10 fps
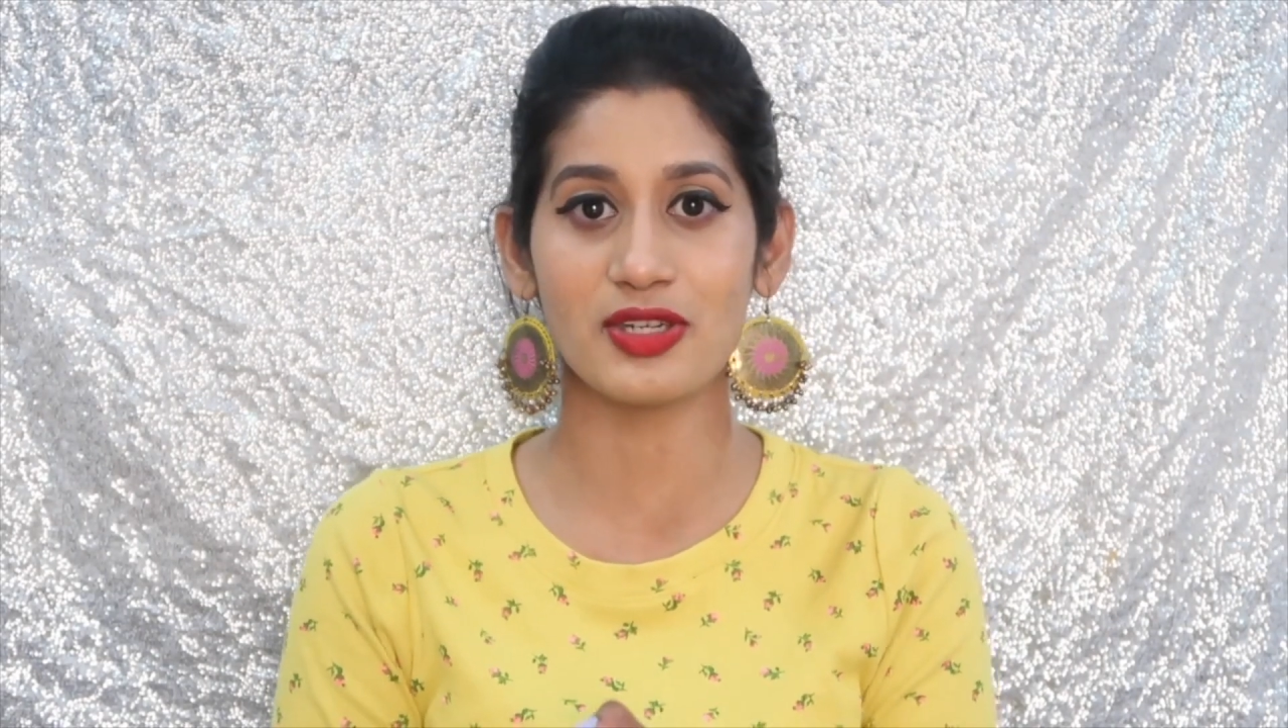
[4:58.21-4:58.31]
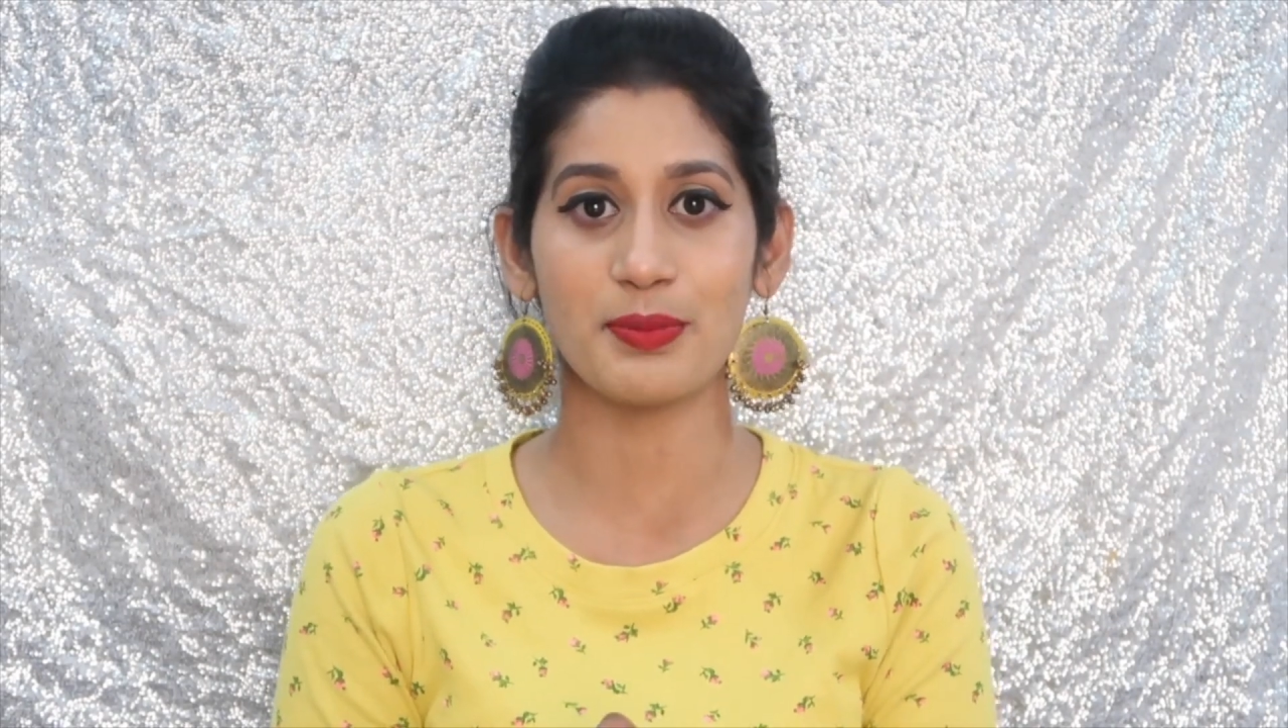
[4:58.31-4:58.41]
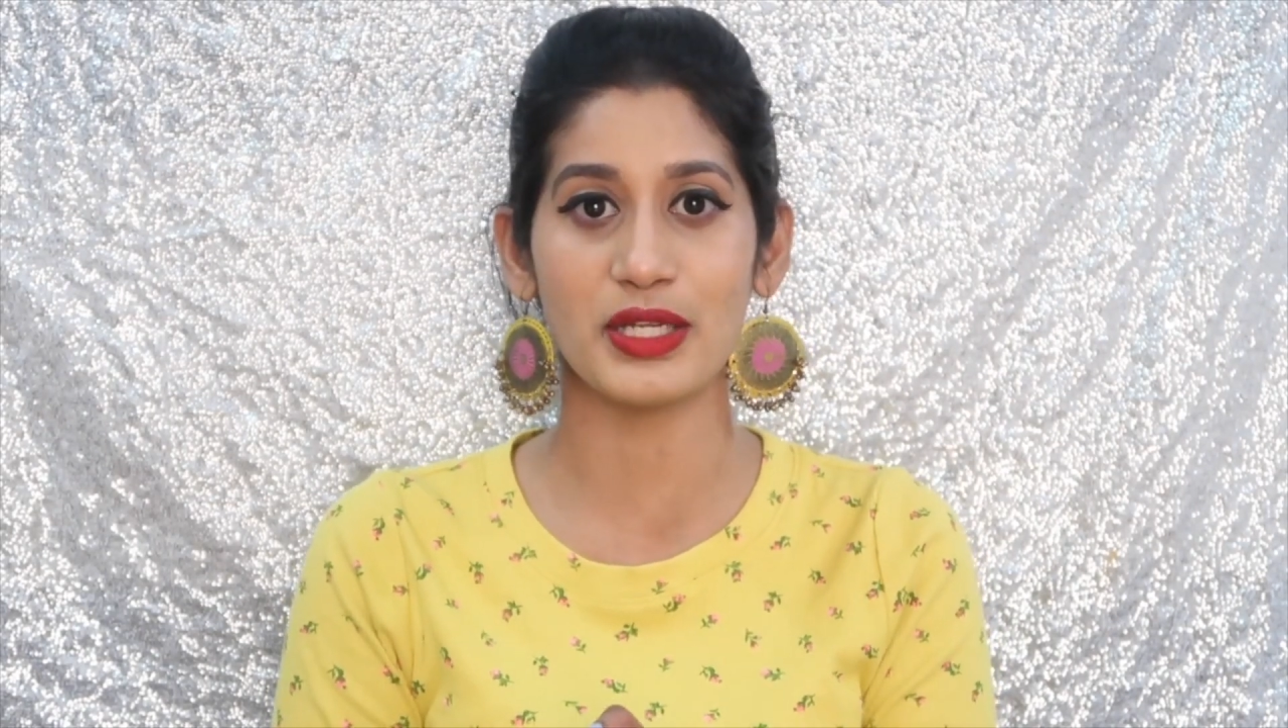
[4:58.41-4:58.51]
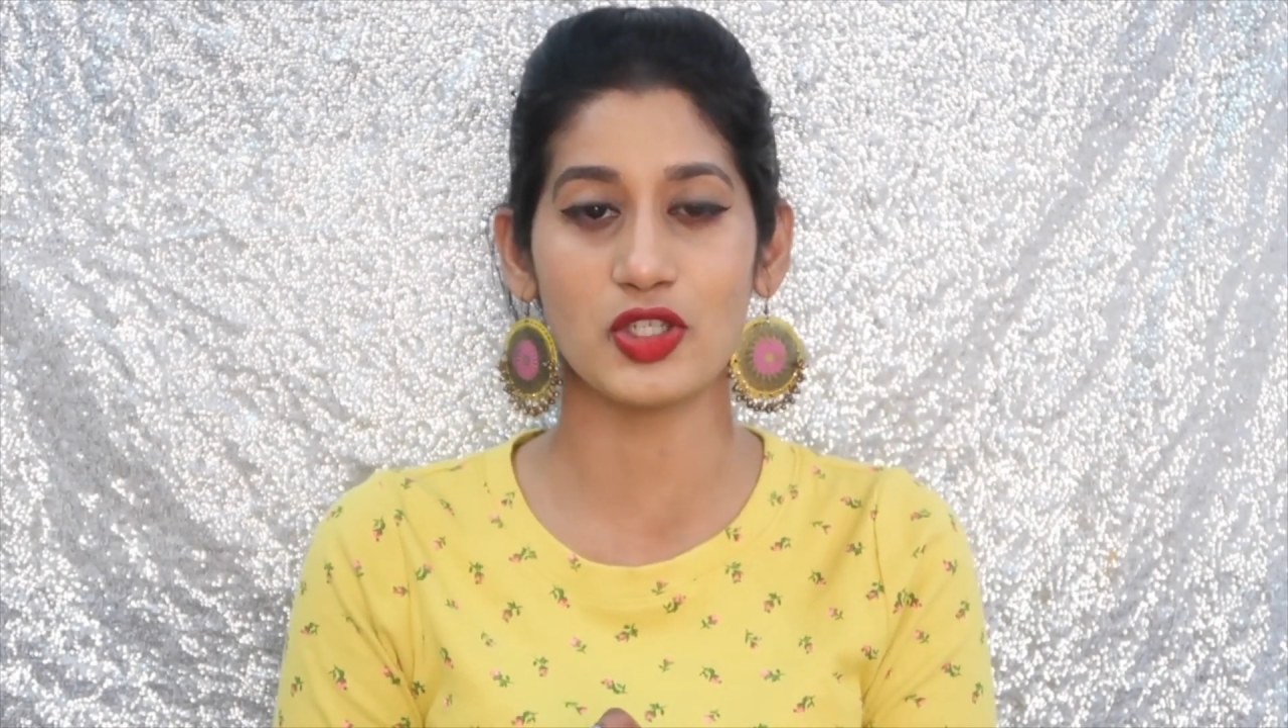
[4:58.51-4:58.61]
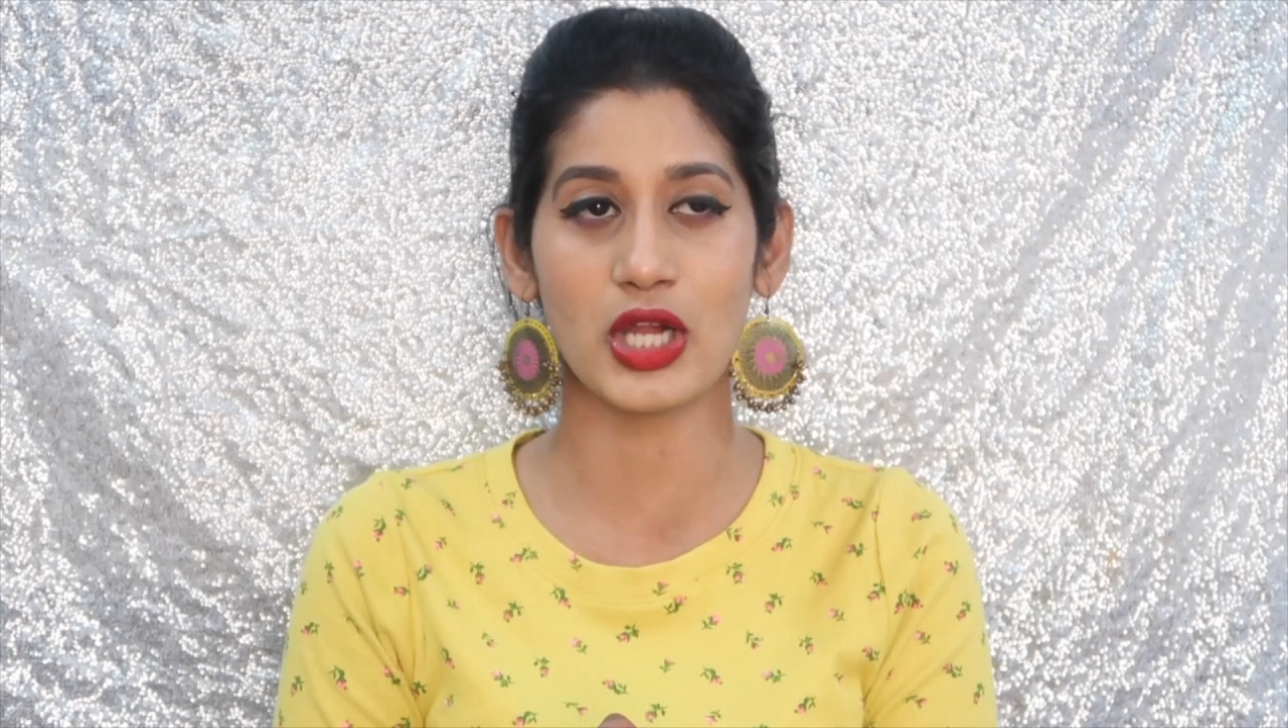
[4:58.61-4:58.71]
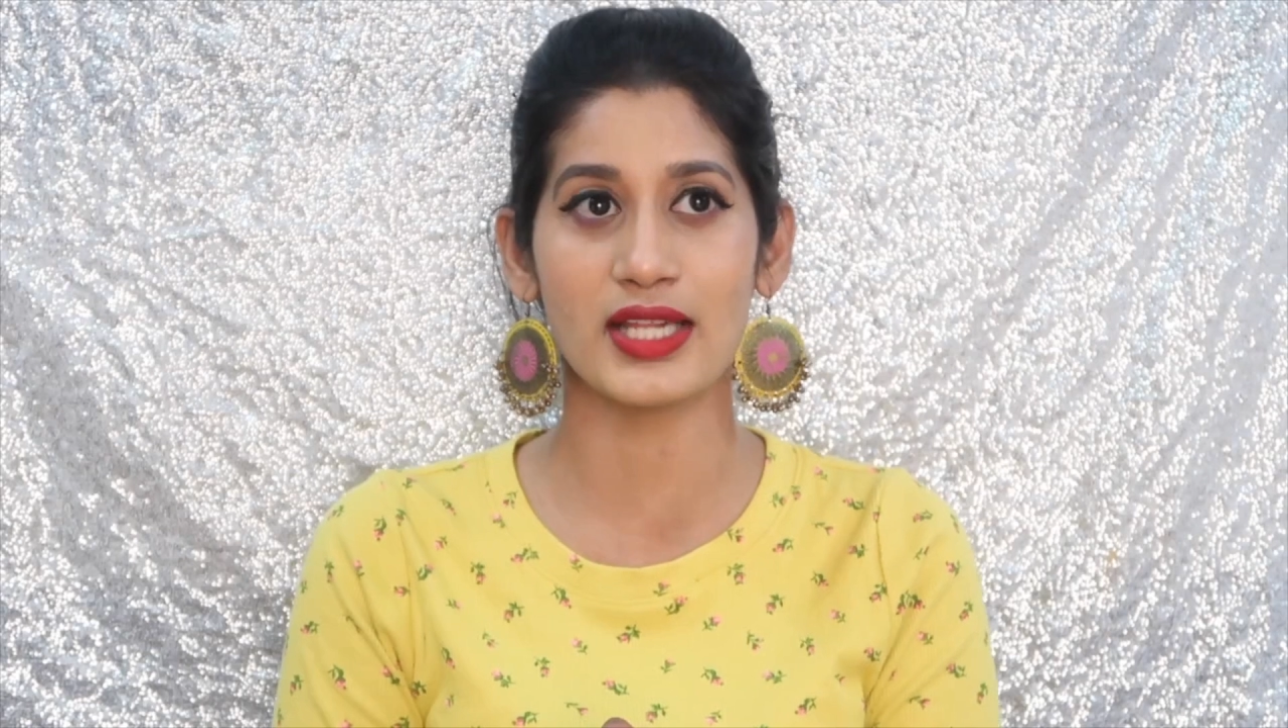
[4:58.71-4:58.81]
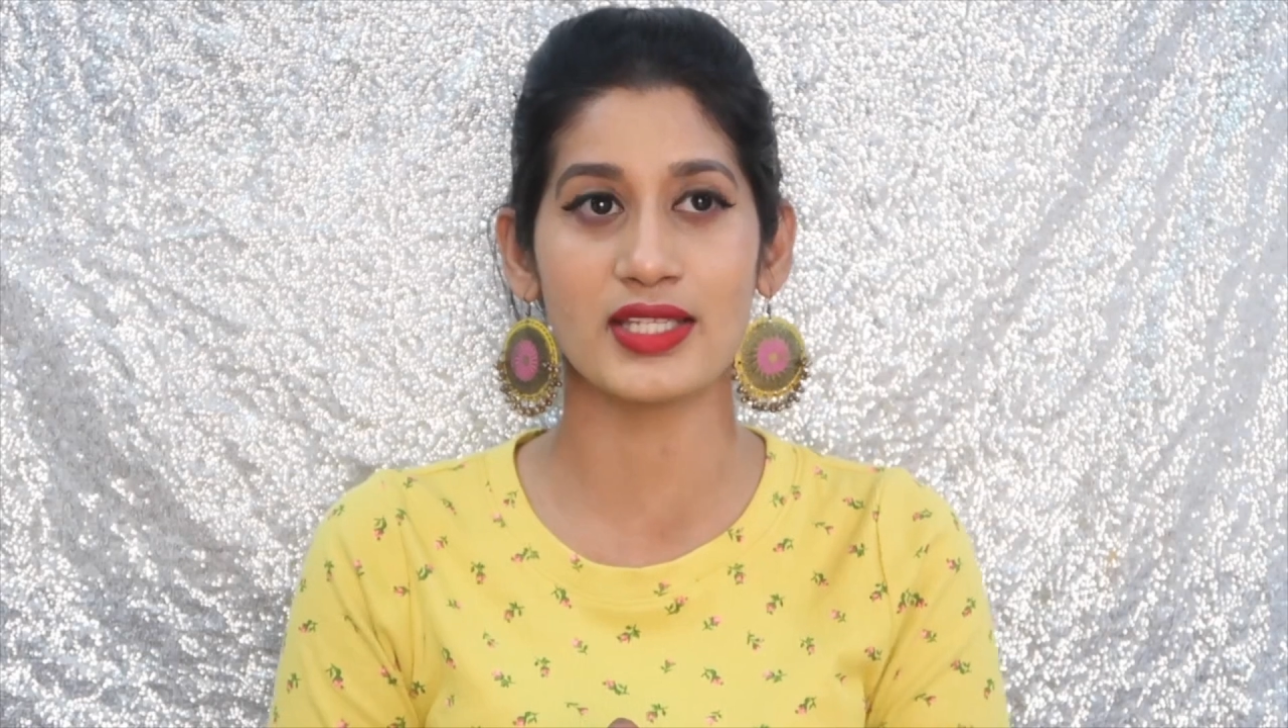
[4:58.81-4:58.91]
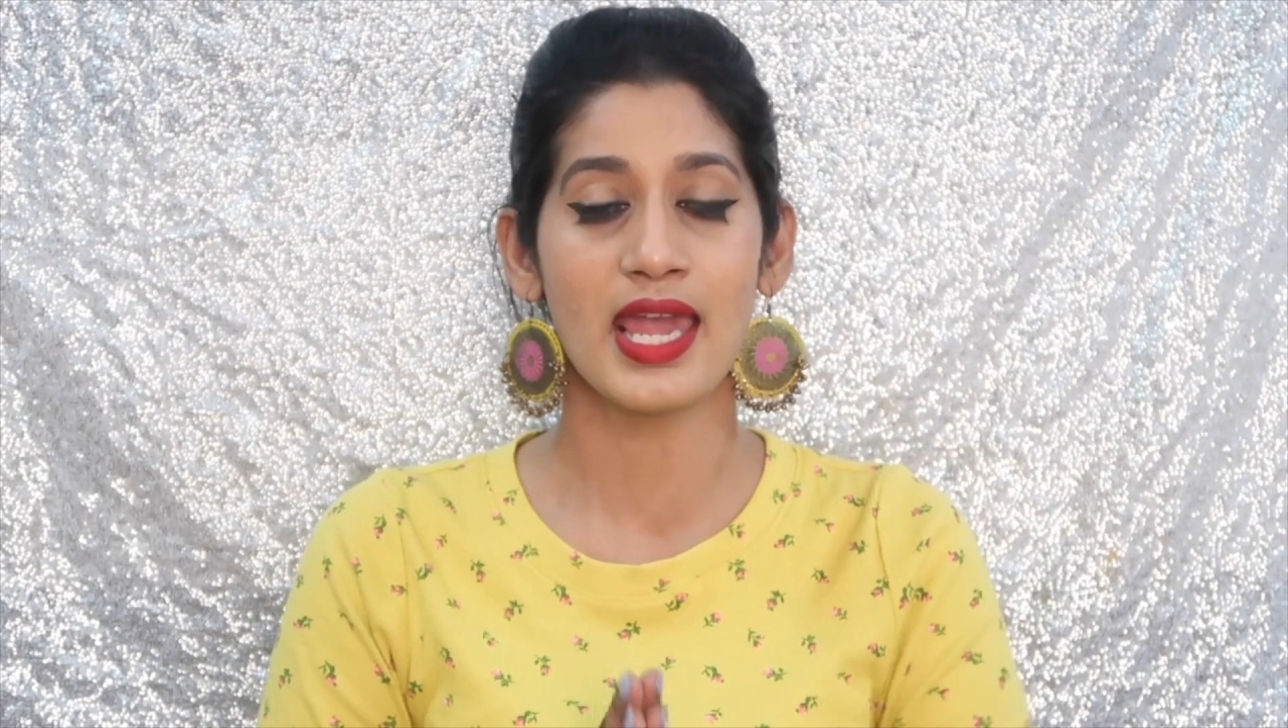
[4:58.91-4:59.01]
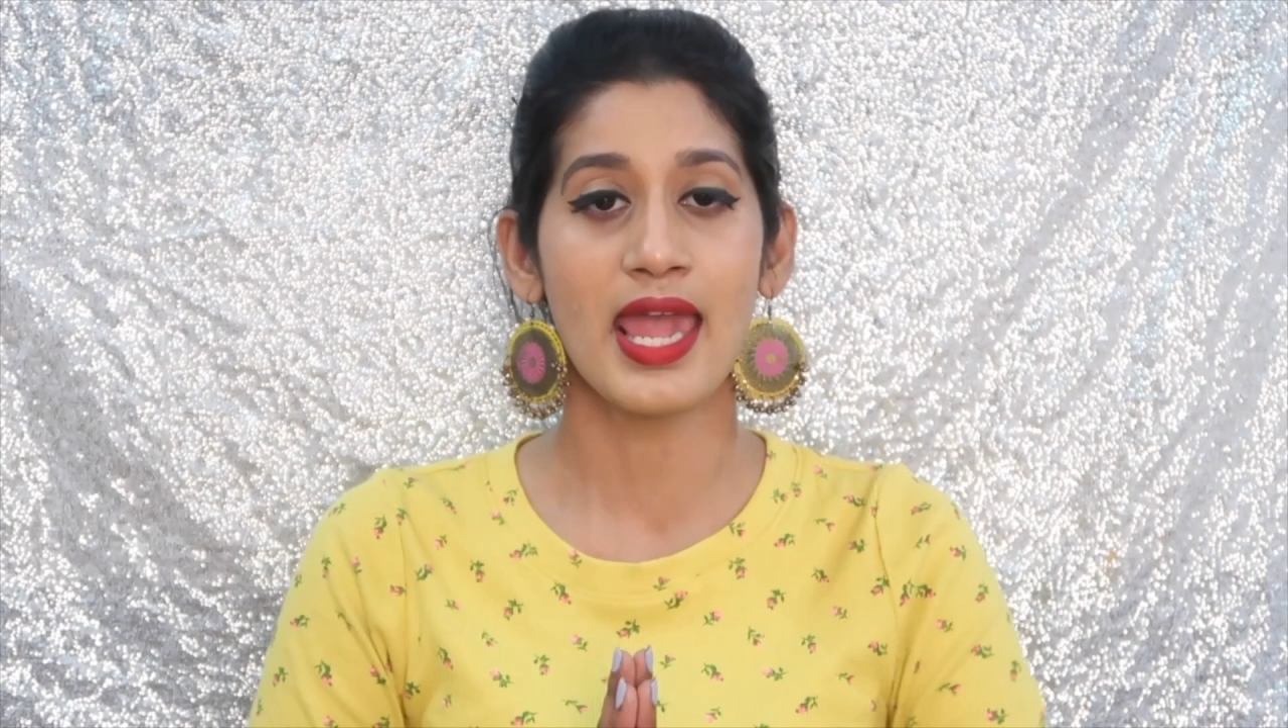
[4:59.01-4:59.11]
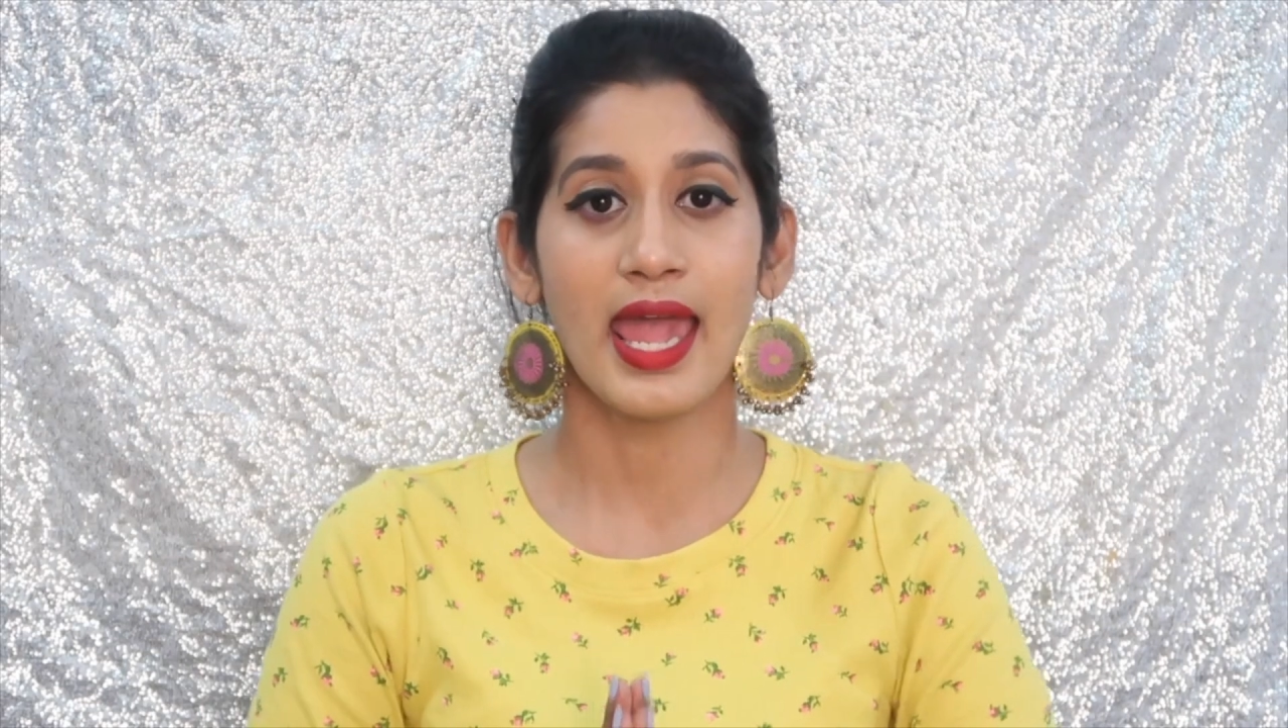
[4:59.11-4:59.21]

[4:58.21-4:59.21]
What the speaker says: shipping charge,